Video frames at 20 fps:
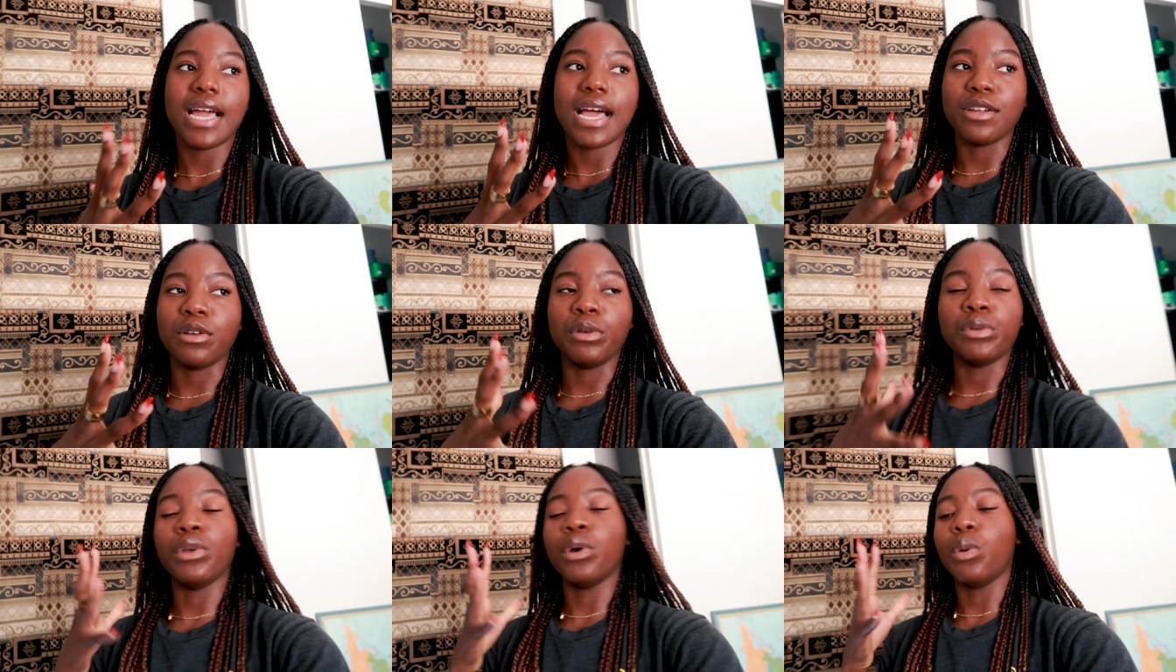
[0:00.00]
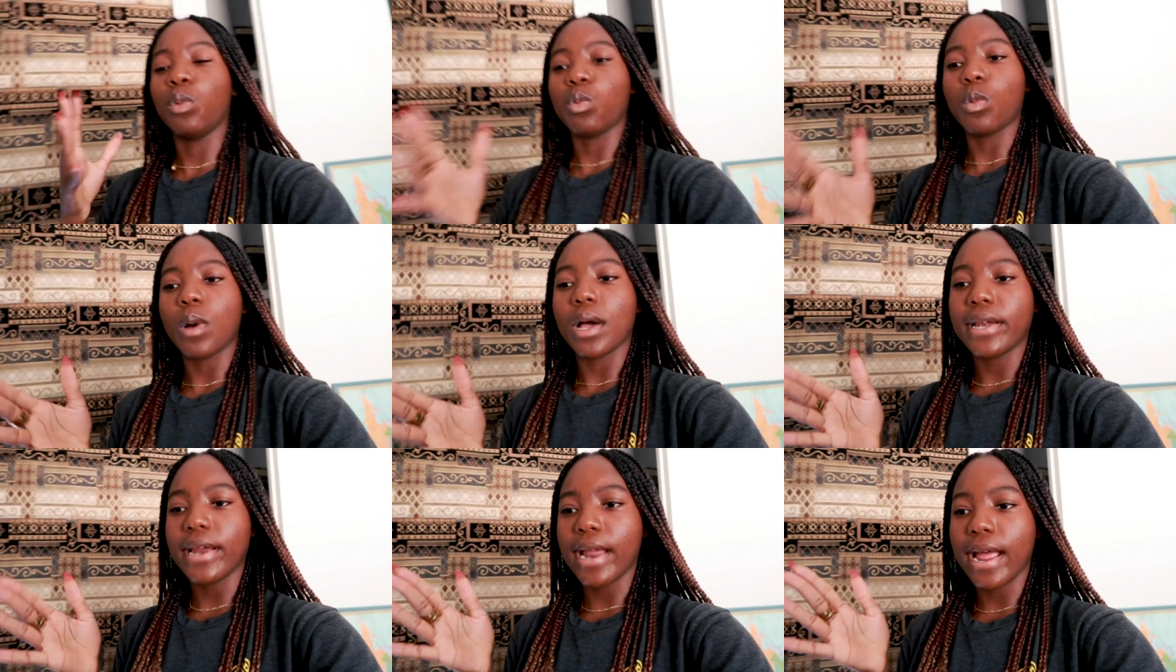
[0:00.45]
I don't know
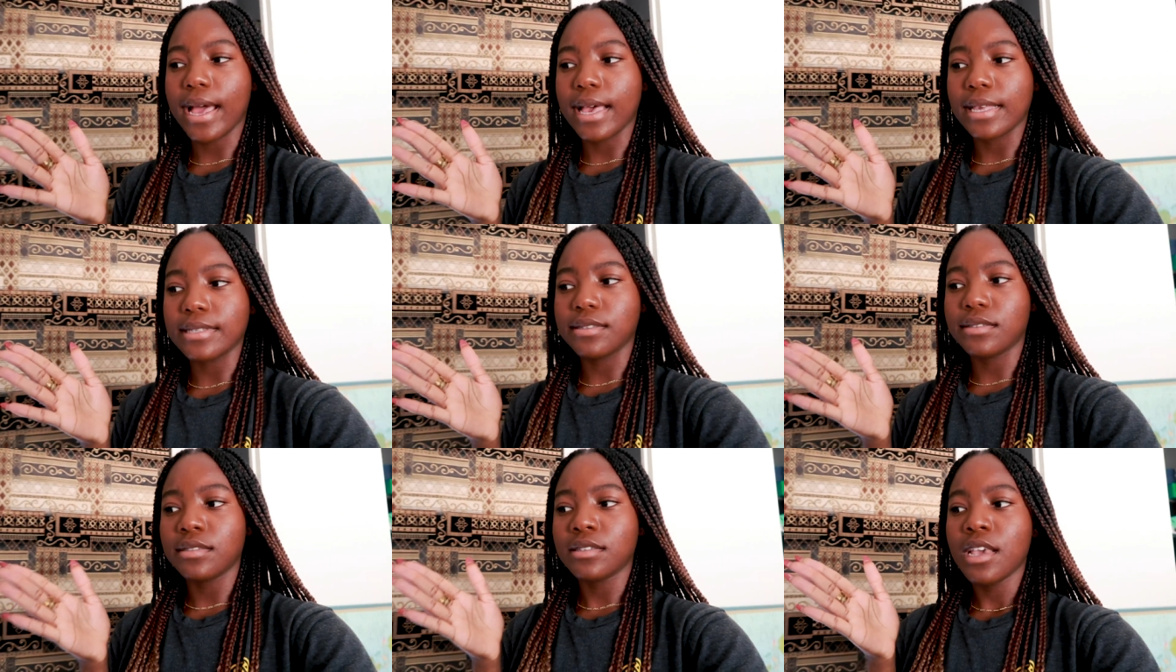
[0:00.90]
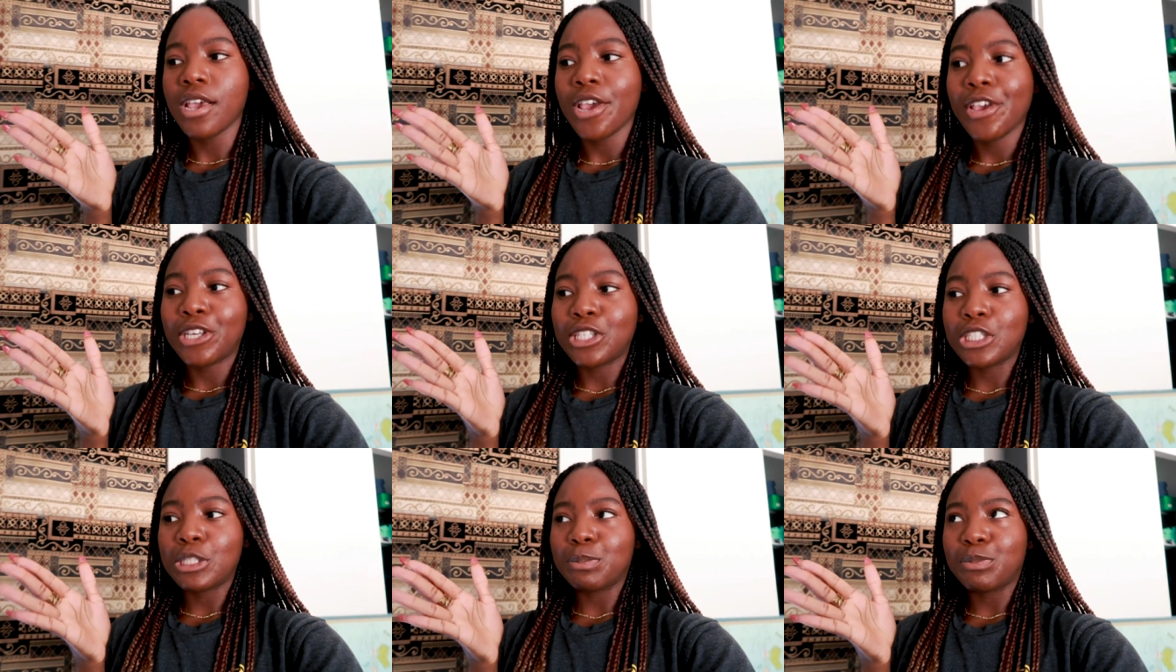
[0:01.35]
what has
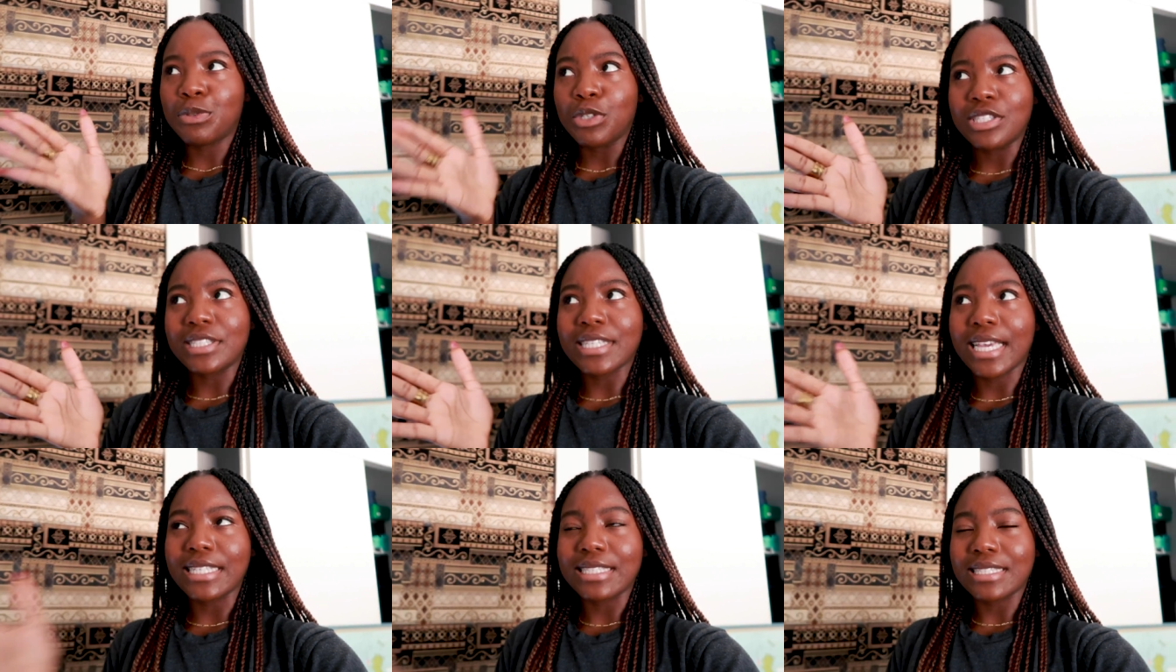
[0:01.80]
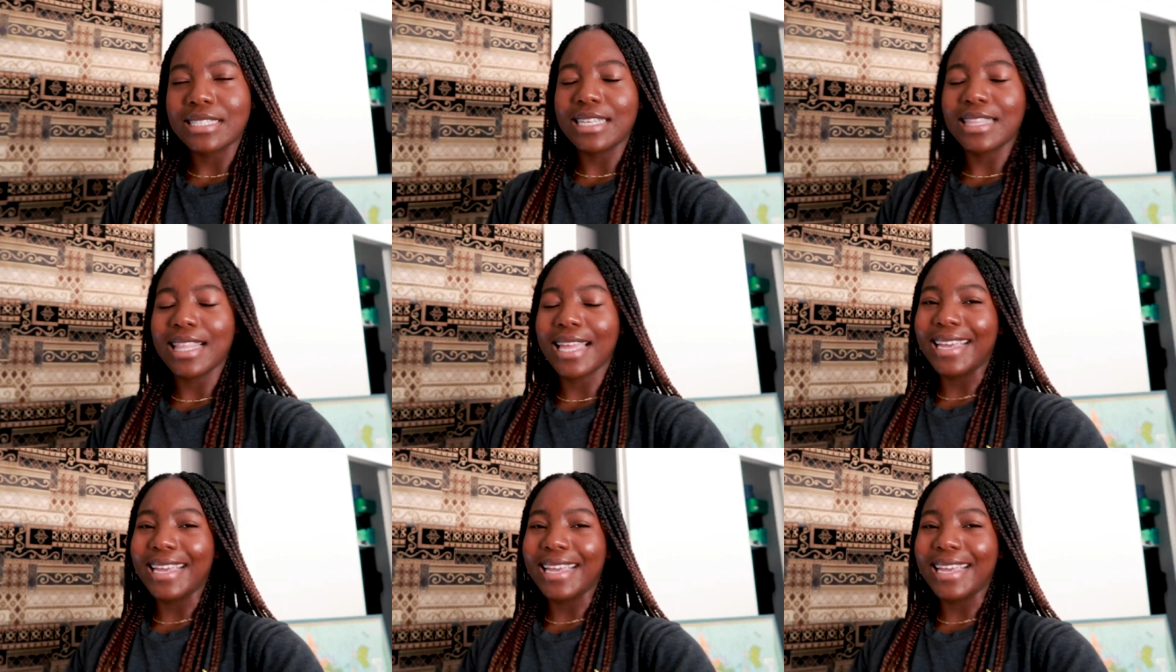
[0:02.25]
precisely